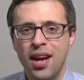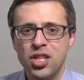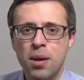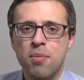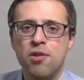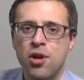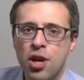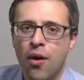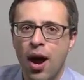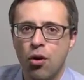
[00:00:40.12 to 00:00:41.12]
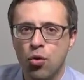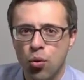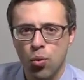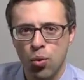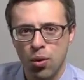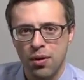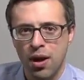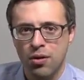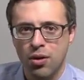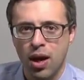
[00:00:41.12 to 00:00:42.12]
they actually obscure how cruel
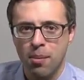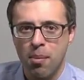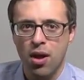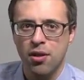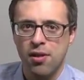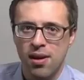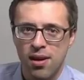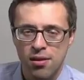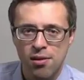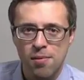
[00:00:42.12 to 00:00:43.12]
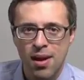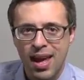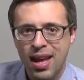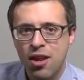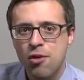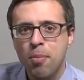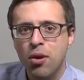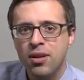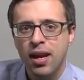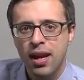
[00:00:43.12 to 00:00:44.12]
the underlying policy is. It is
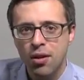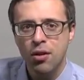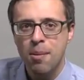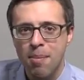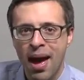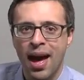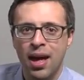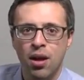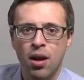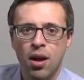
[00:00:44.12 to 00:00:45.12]
particularly bad